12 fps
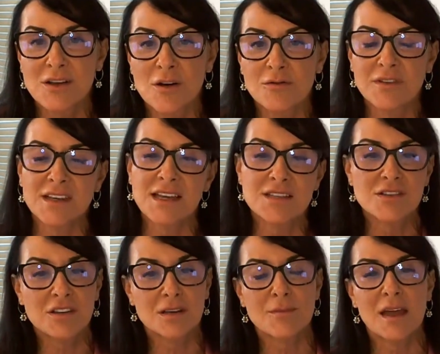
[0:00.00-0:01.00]
of,
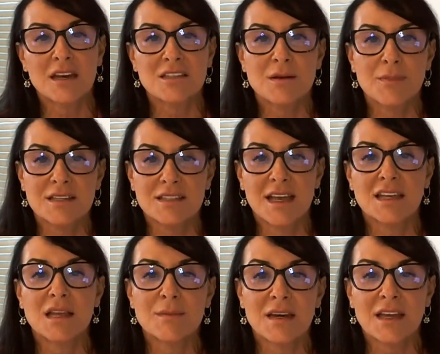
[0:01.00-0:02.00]
yes, you can manage it by
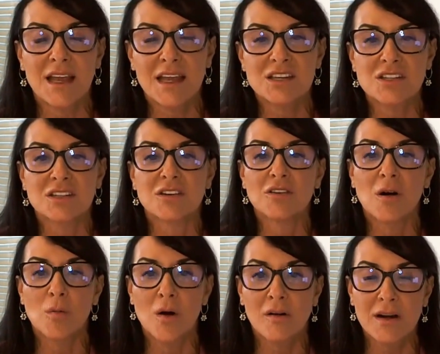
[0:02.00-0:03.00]
taking medication and
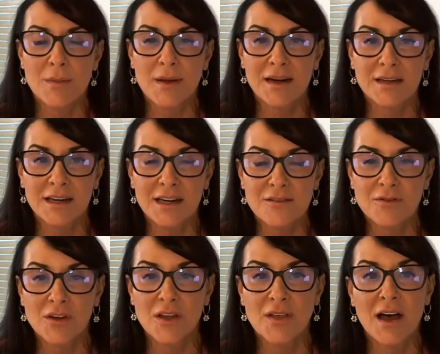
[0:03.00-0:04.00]
not worry about it any
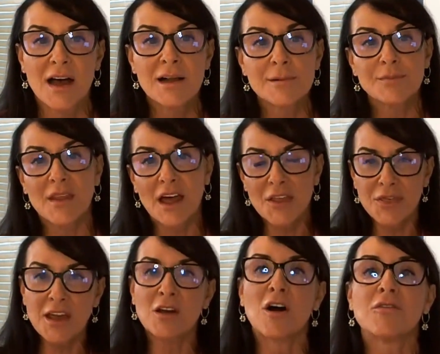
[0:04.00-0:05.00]
further. I
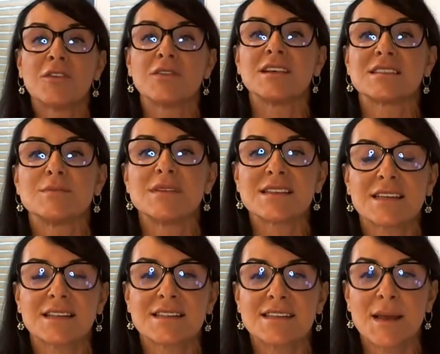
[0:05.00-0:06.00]
think often this
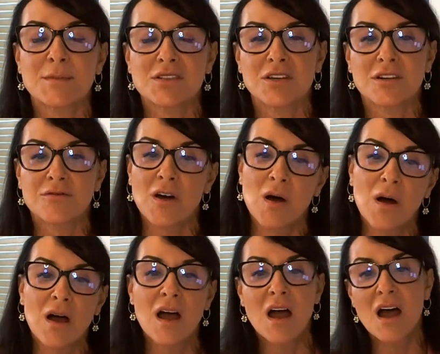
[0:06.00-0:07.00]
misconception of,
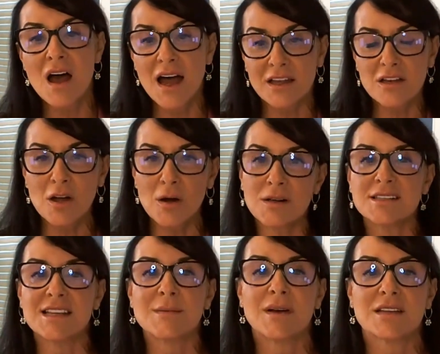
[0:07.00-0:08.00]
oh, I can go and
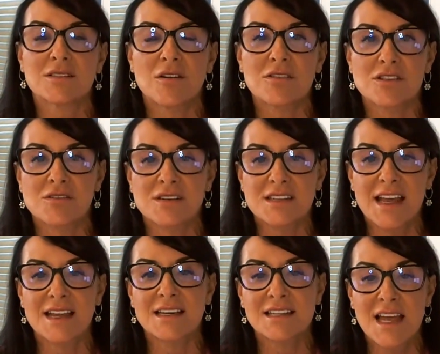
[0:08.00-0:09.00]
see my doctor and
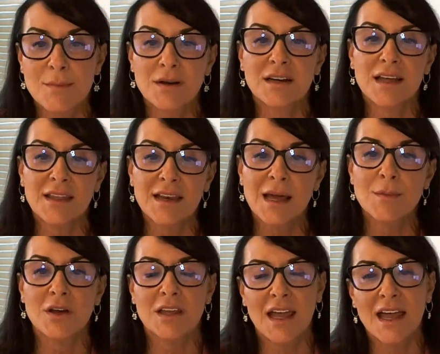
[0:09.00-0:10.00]
take a tablet and then
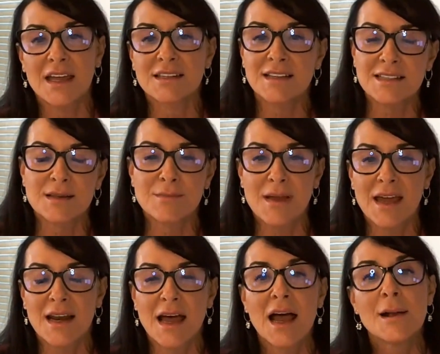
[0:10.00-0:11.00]
I'm okay, it doesn't
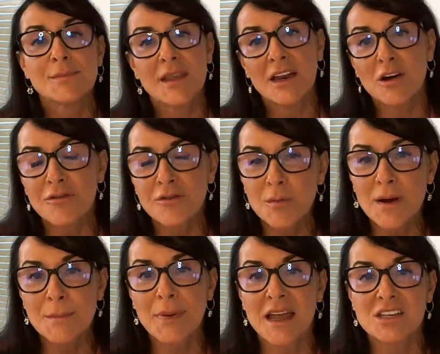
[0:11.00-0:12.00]
matter. And often
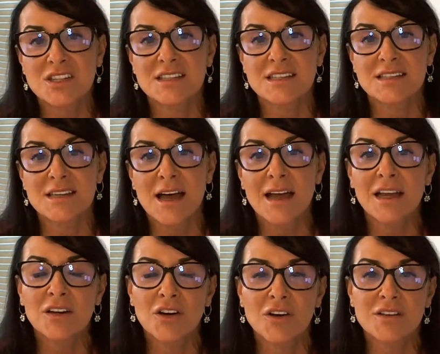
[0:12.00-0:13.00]
when patients are
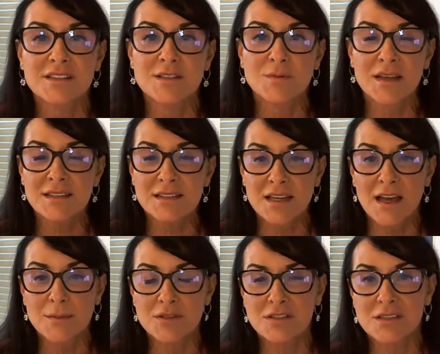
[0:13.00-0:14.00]
diagnosed with
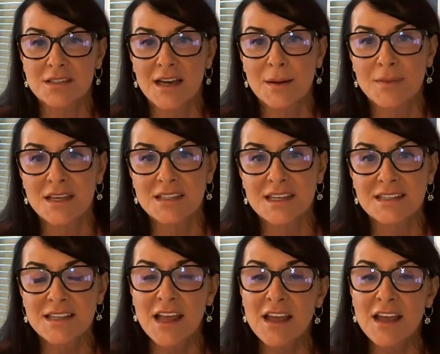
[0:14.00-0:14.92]
type 2 diabetes,